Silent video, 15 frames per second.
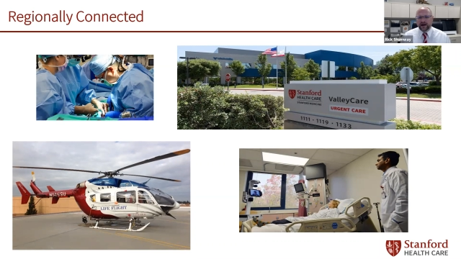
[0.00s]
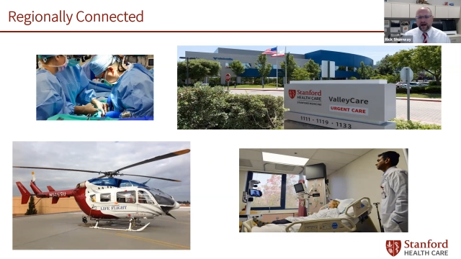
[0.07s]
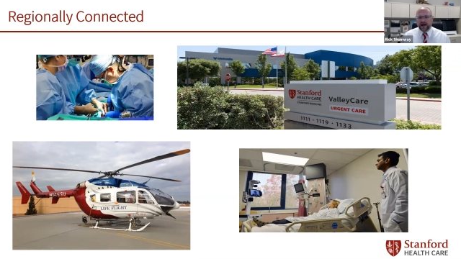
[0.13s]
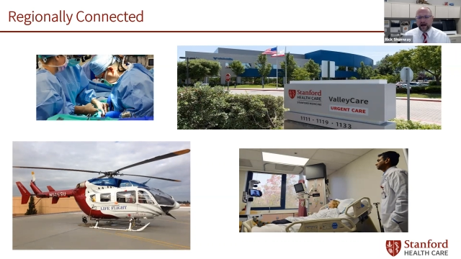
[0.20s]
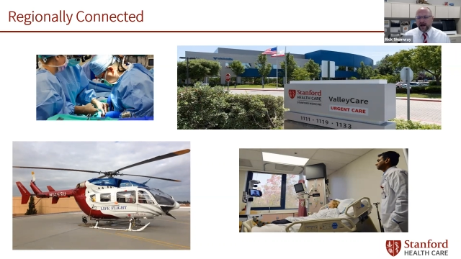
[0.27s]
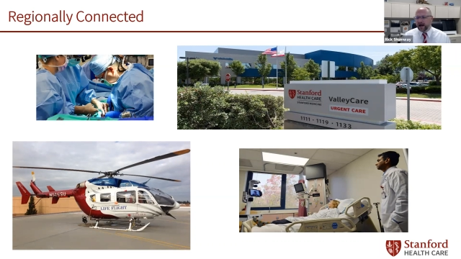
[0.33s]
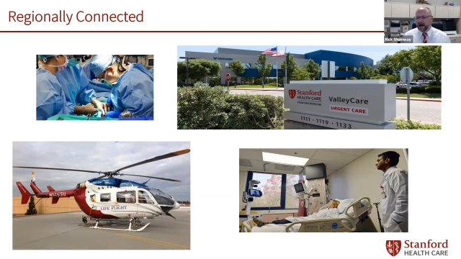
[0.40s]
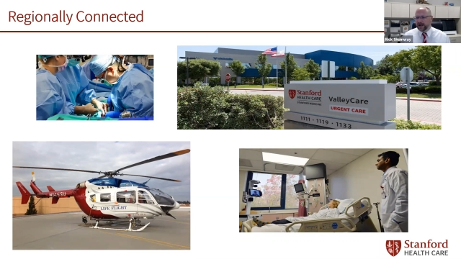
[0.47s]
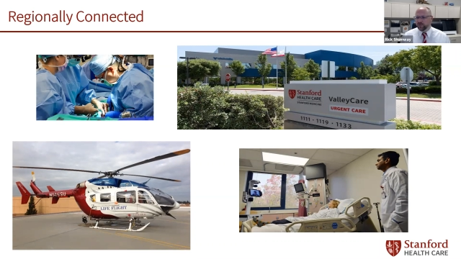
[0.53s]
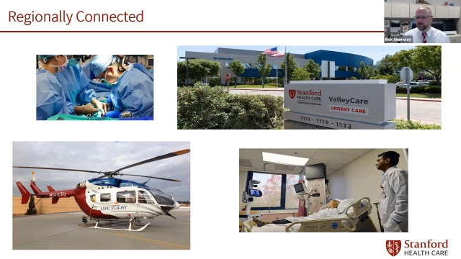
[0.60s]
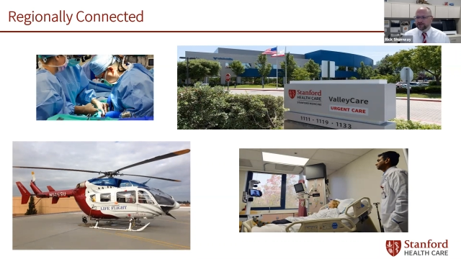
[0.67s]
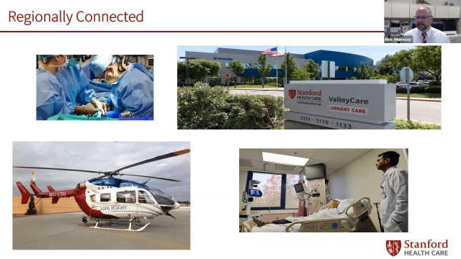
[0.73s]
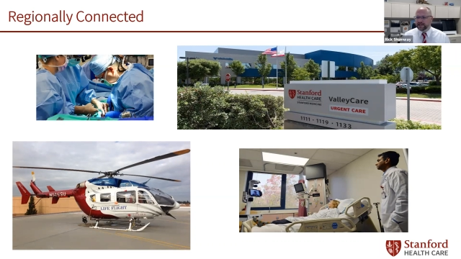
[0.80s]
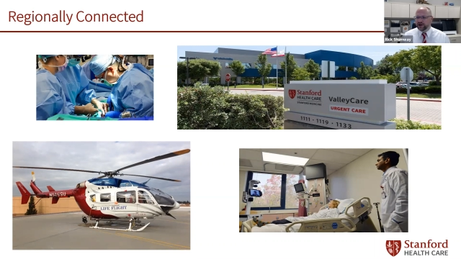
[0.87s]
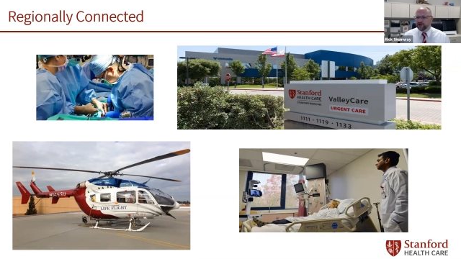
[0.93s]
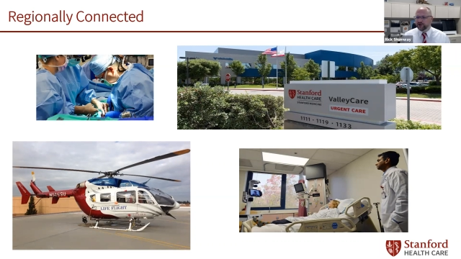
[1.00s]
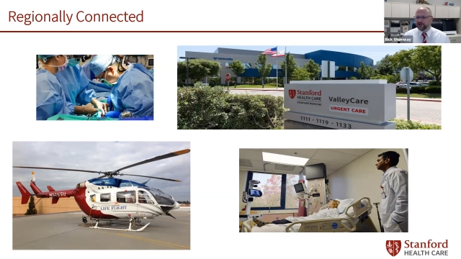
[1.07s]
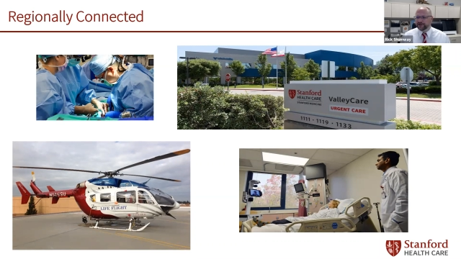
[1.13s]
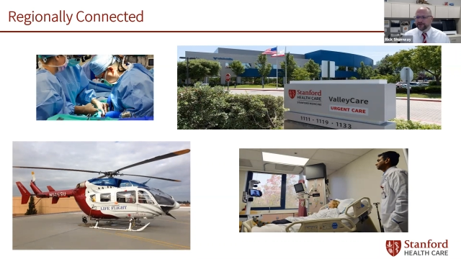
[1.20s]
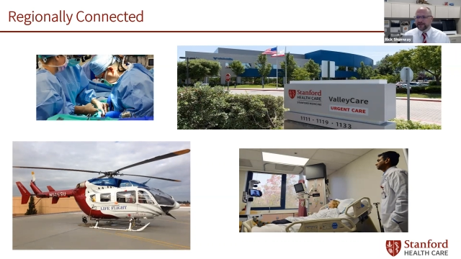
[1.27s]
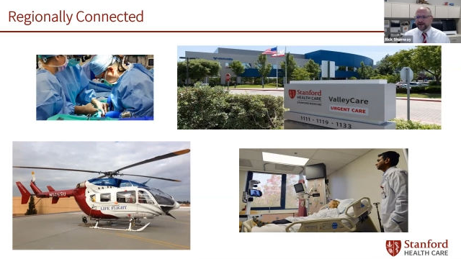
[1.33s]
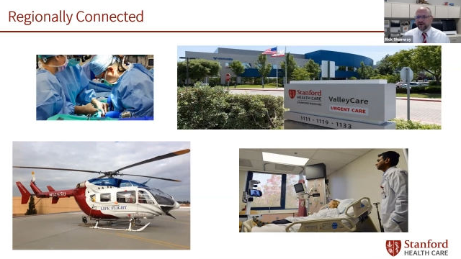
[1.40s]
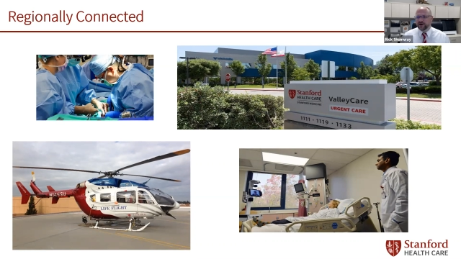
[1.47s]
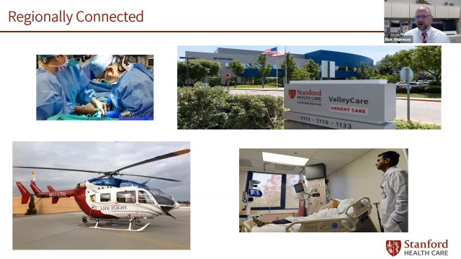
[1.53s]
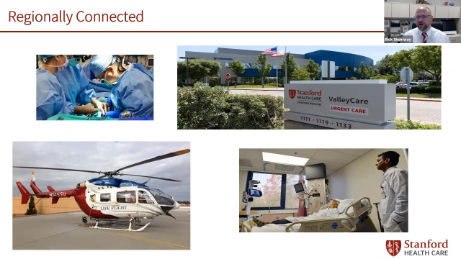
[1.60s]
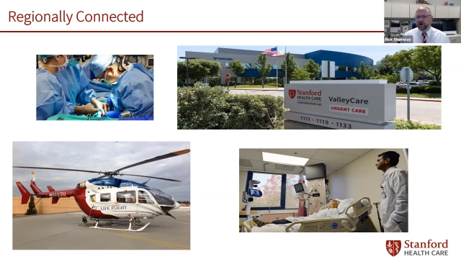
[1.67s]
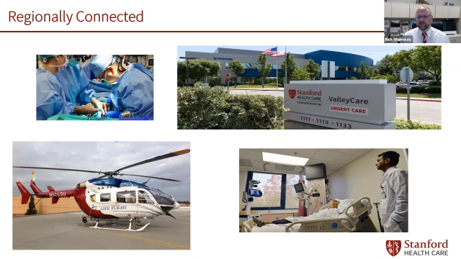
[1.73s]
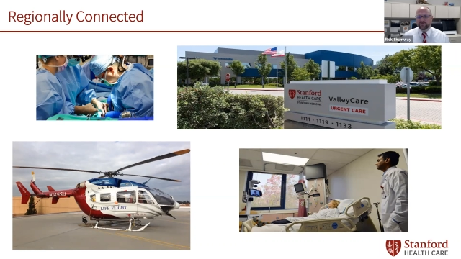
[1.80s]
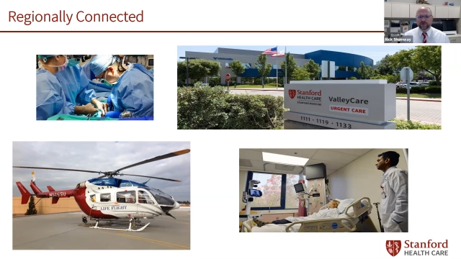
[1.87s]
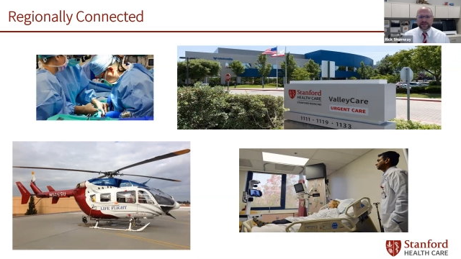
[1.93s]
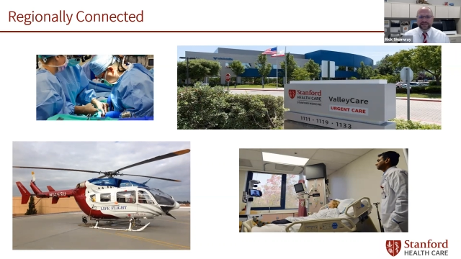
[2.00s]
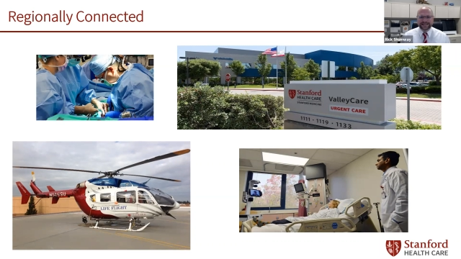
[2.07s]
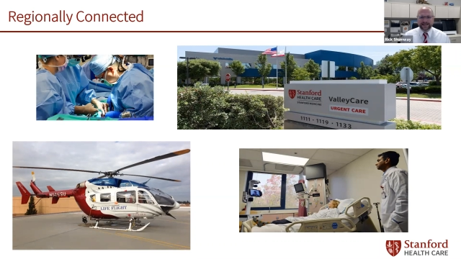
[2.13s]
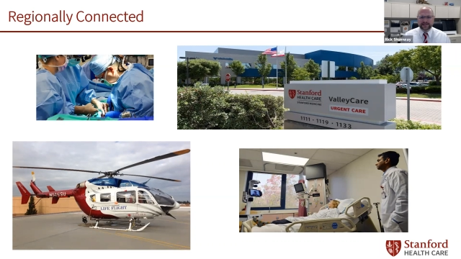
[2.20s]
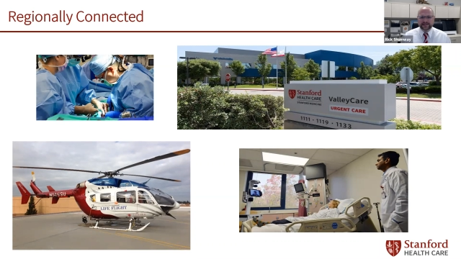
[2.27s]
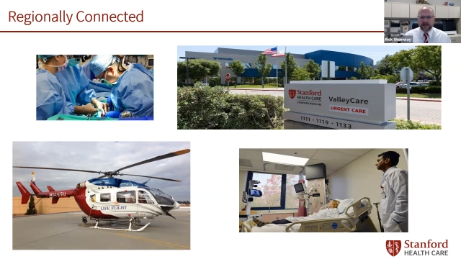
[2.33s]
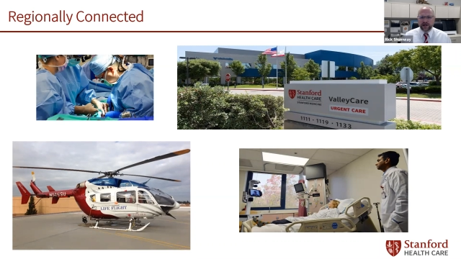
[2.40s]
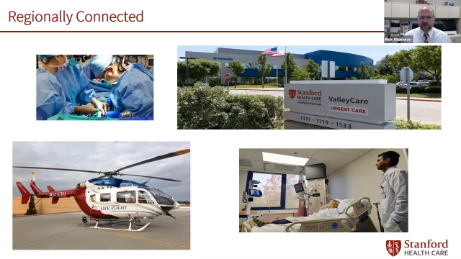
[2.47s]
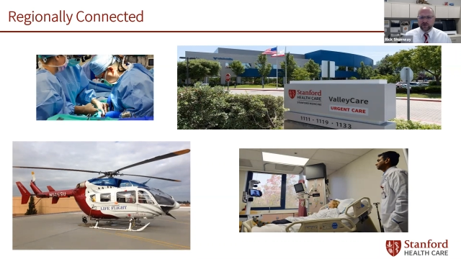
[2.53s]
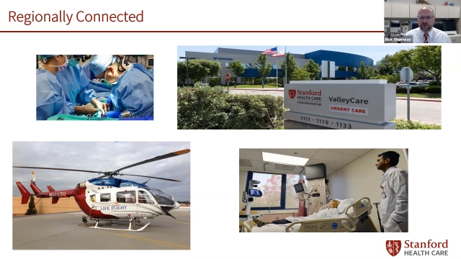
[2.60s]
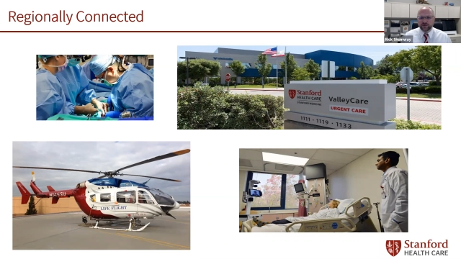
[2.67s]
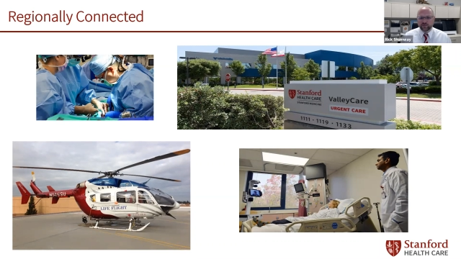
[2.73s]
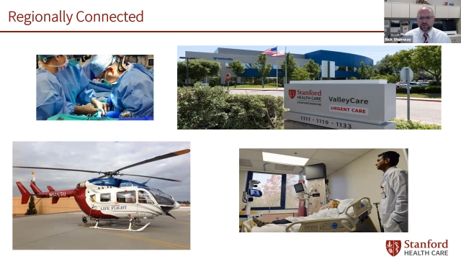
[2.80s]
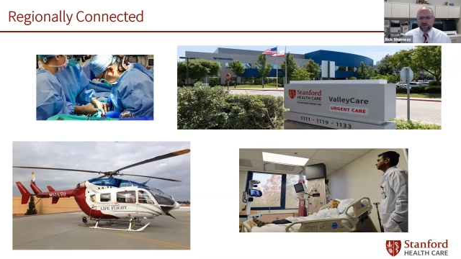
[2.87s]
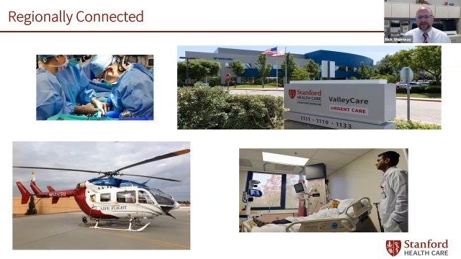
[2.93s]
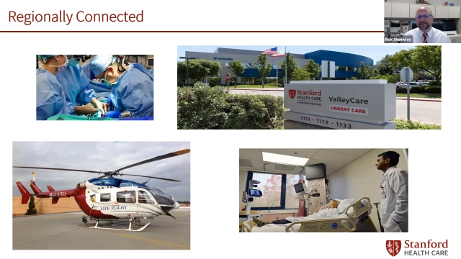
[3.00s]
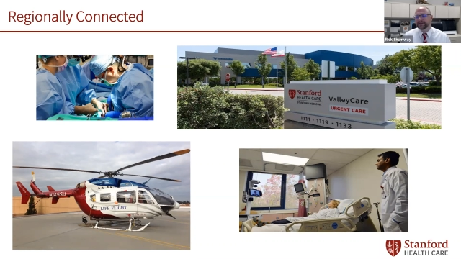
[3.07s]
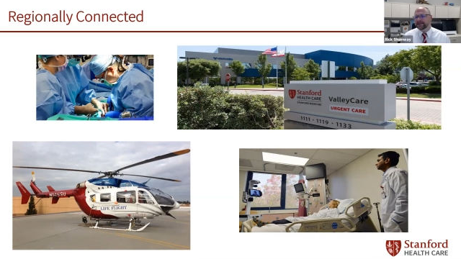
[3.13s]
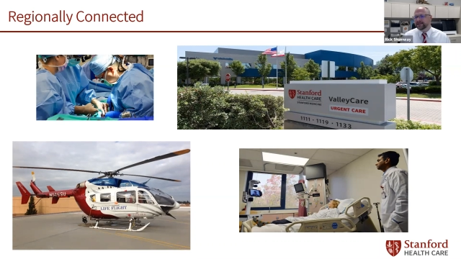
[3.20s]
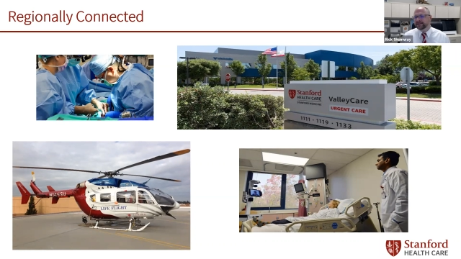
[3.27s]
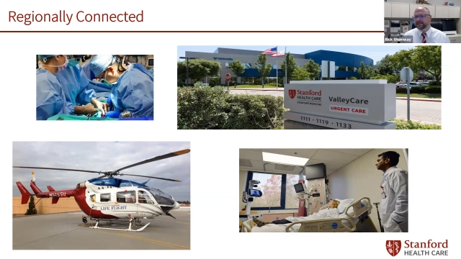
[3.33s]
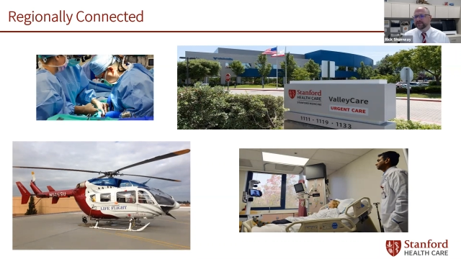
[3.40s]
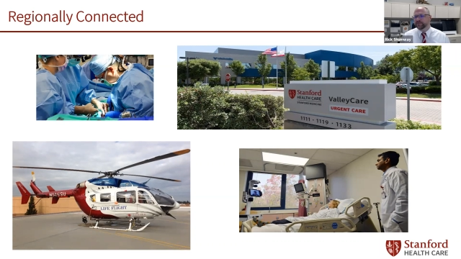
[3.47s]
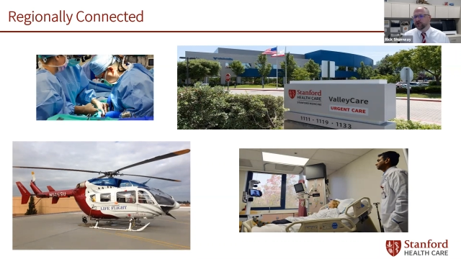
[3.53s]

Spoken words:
(no speaker visible)